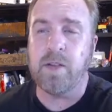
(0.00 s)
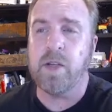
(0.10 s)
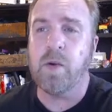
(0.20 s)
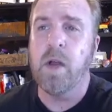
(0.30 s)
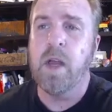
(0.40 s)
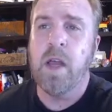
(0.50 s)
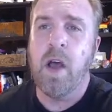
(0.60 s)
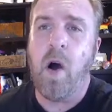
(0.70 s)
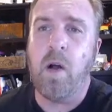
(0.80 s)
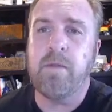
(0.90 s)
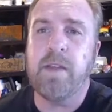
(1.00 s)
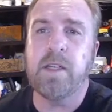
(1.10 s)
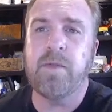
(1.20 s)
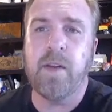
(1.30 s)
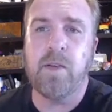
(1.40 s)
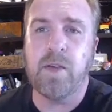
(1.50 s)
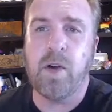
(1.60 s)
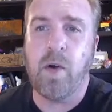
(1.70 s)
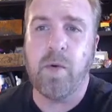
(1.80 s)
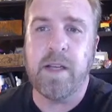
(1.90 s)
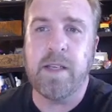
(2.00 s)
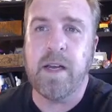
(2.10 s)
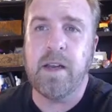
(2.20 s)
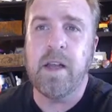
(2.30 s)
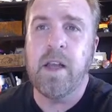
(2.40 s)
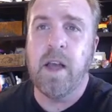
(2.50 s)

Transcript: So all of these funnels are already done.